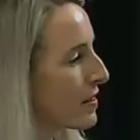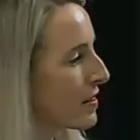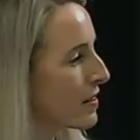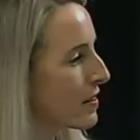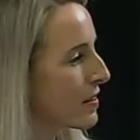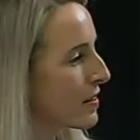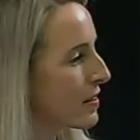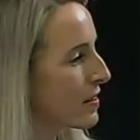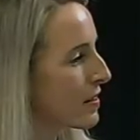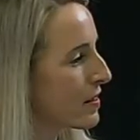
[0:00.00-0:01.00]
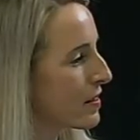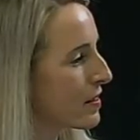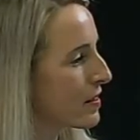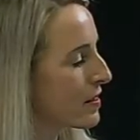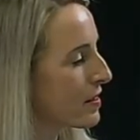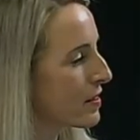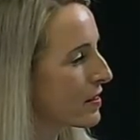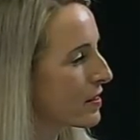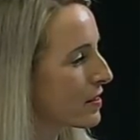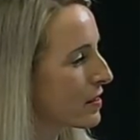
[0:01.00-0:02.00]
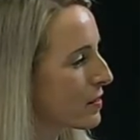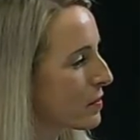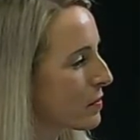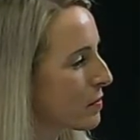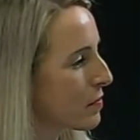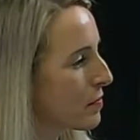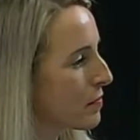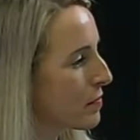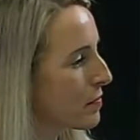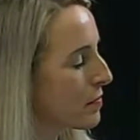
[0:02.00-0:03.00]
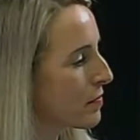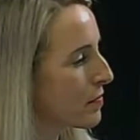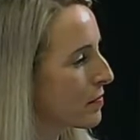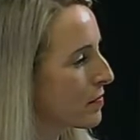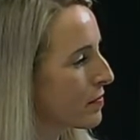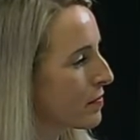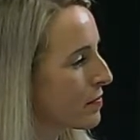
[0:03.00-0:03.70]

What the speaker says: (silent)